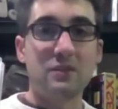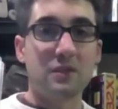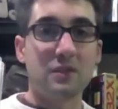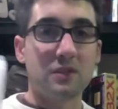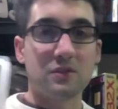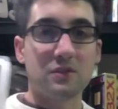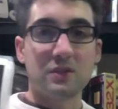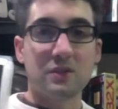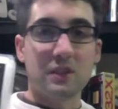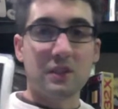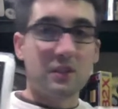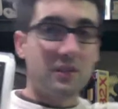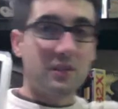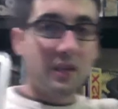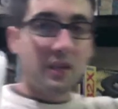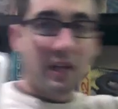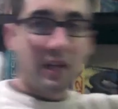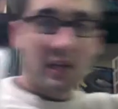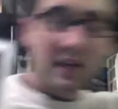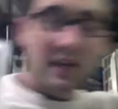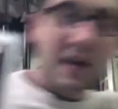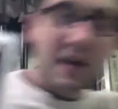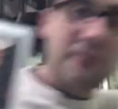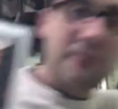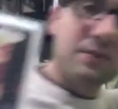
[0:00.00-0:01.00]
Jungle Strike, you're in a
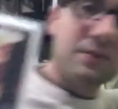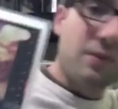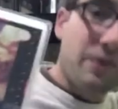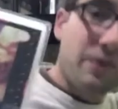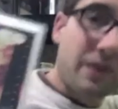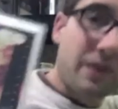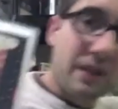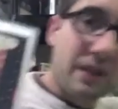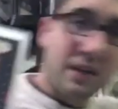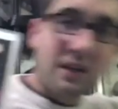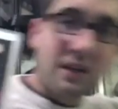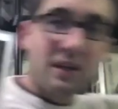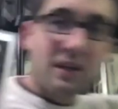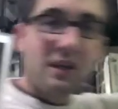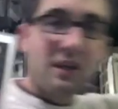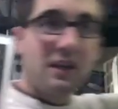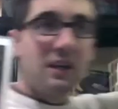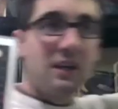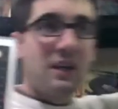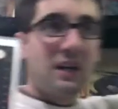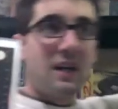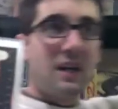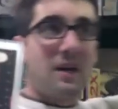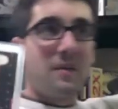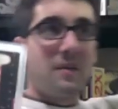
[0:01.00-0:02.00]
helicopter with like a
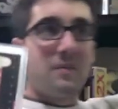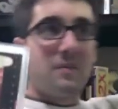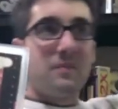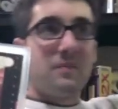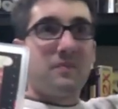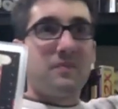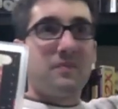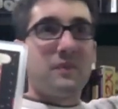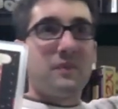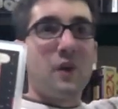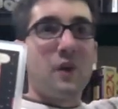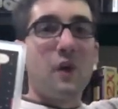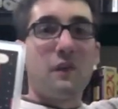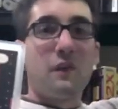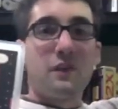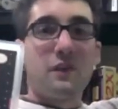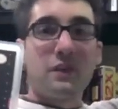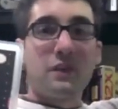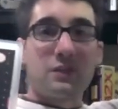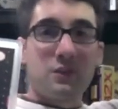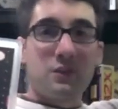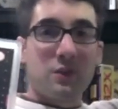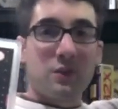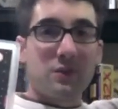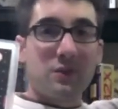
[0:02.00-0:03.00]

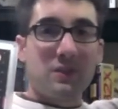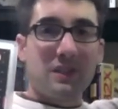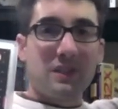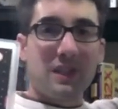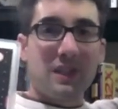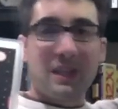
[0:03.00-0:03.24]
over-the-shoulder